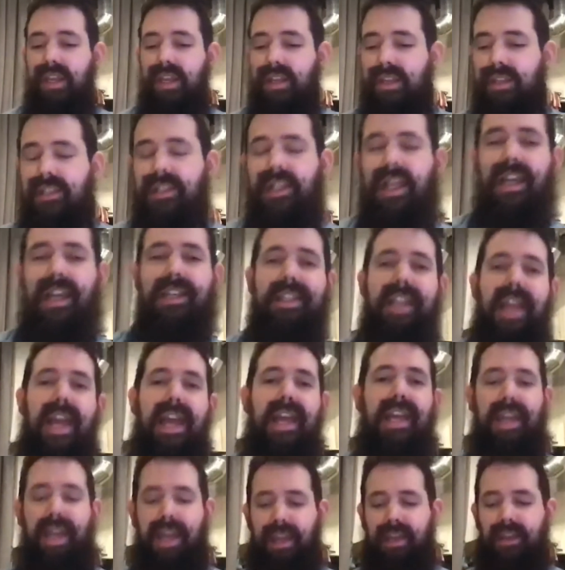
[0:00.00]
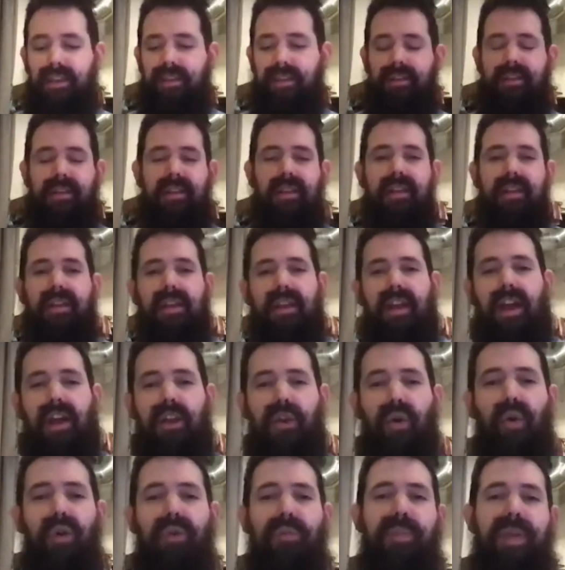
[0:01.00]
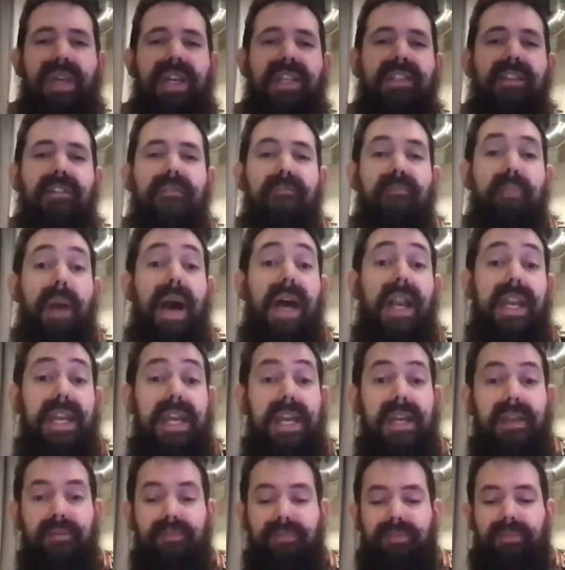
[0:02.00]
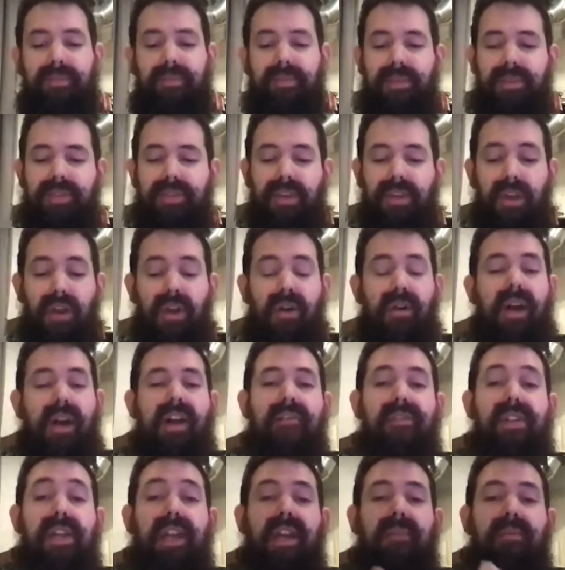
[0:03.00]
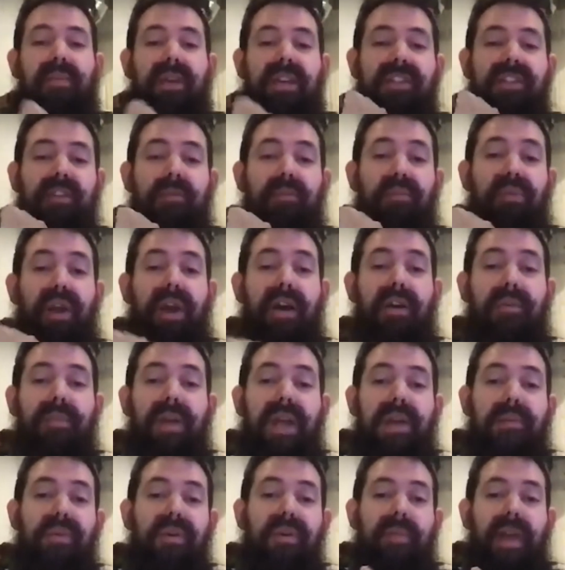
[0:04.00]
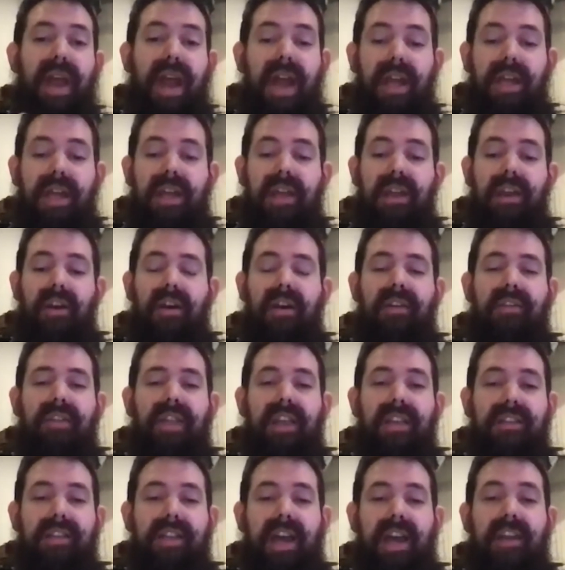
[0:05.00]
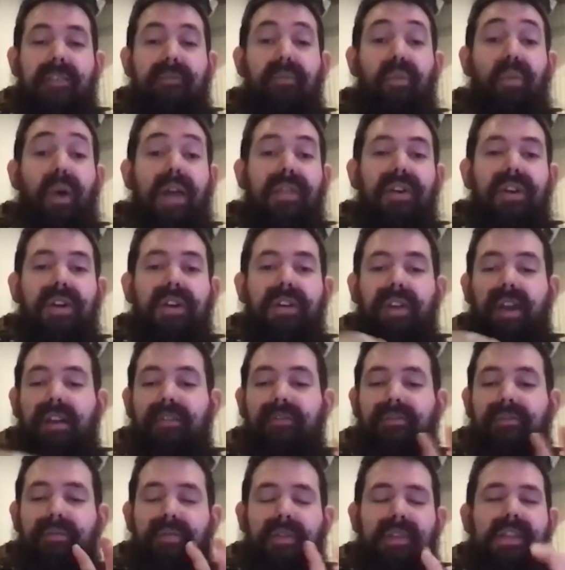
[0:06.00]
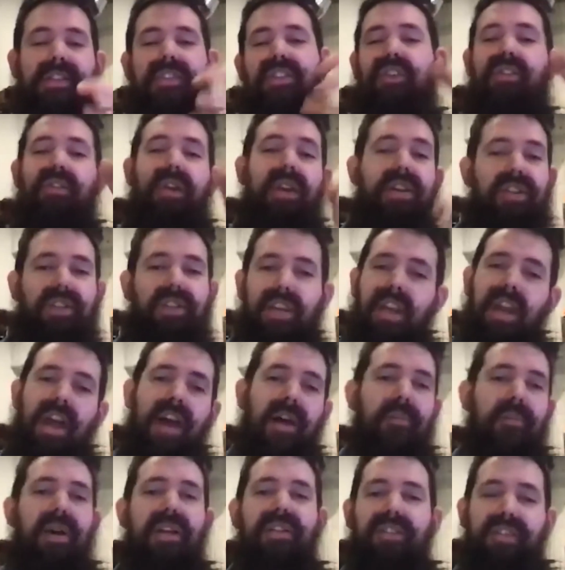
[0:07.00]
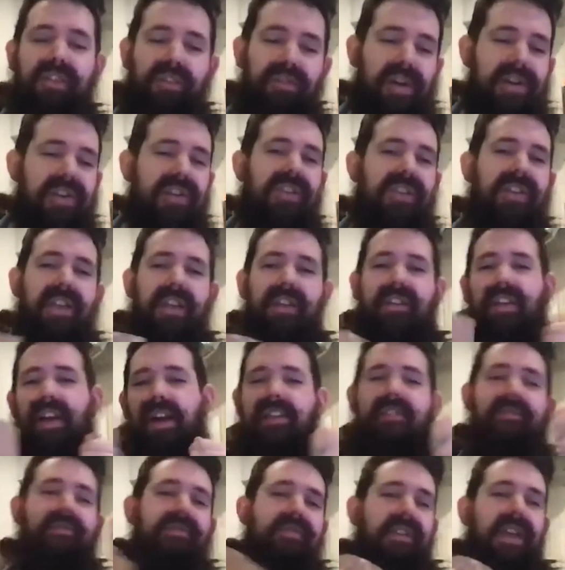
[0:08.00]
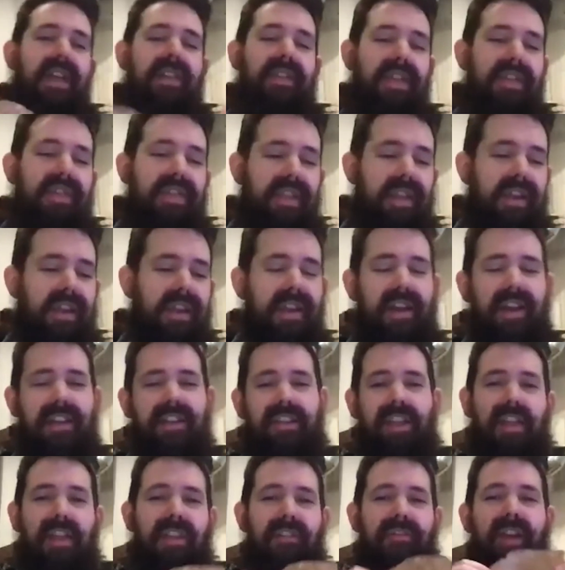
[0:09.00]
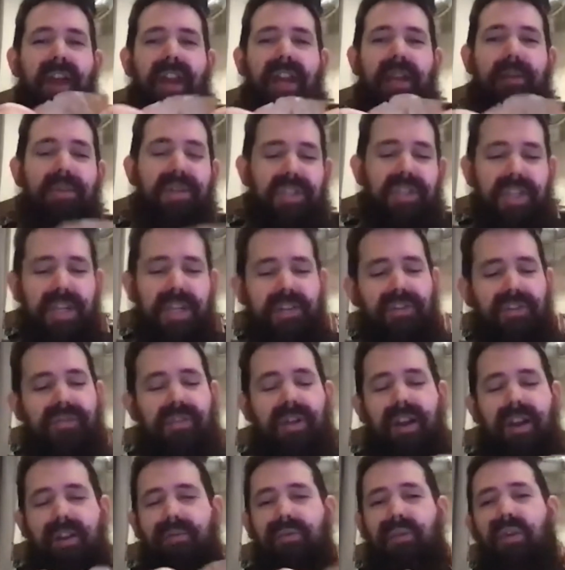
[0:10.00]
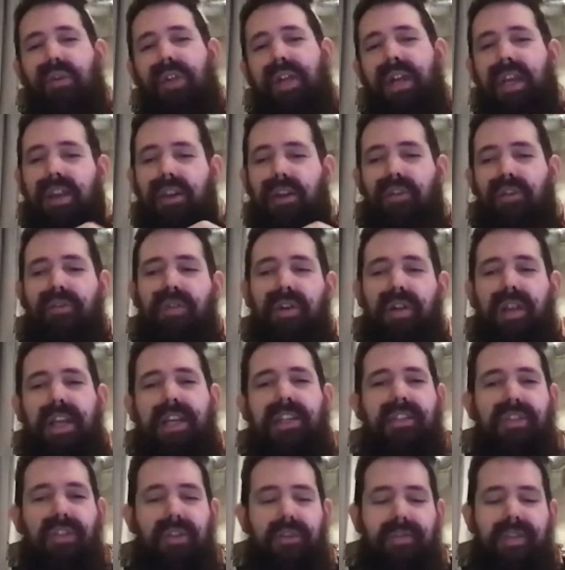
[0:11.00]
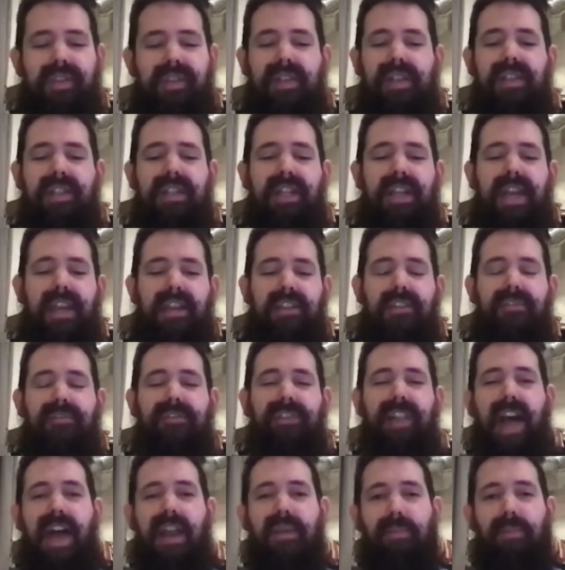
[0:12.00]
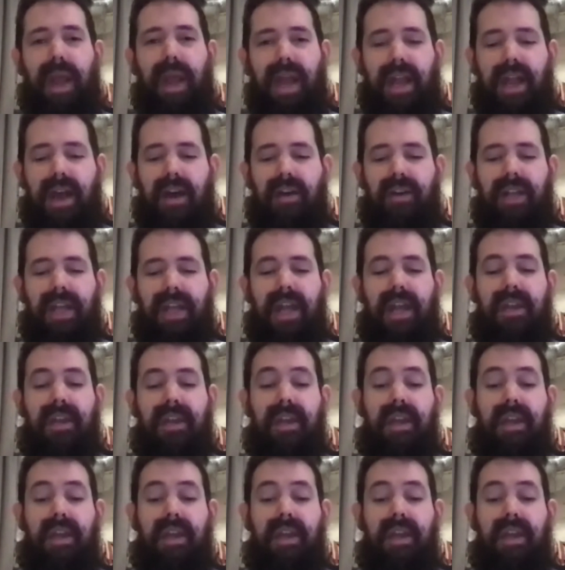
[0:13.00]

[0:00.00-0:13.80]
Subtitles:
is like taking an old piece of money, so I have like a piece of brown paper bag here that's kind of weathered. I've scrunched it up, unscrunched it, kind of done the vending machine trick, rolling it over like surfaces to get it to flatten back out again.